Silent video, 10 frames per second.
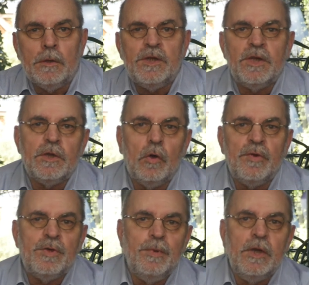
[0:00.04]
This is
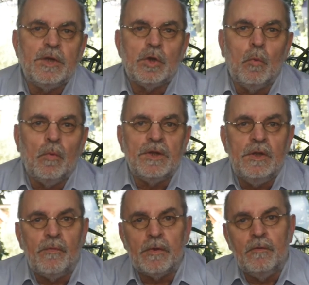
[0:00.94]
going to be a somewhat
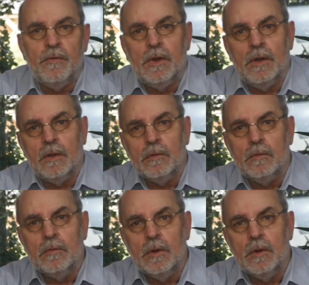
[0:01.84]
different video.